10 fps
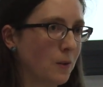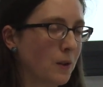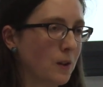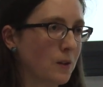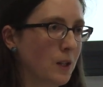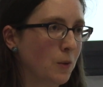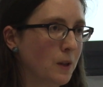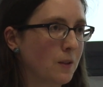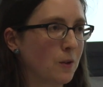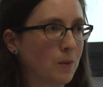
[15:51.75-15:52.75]
so that
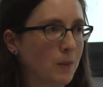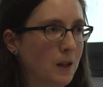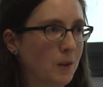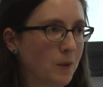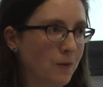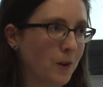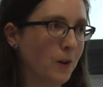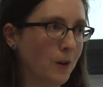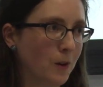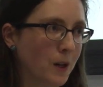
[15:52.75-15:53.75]
these certain mechanisms
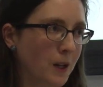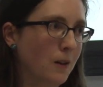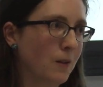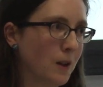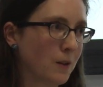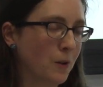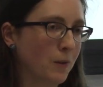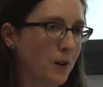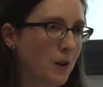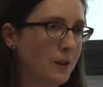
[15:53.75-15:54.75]
fire in a
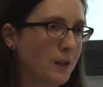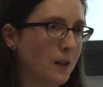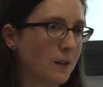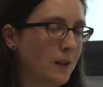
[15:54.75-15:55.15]
given context,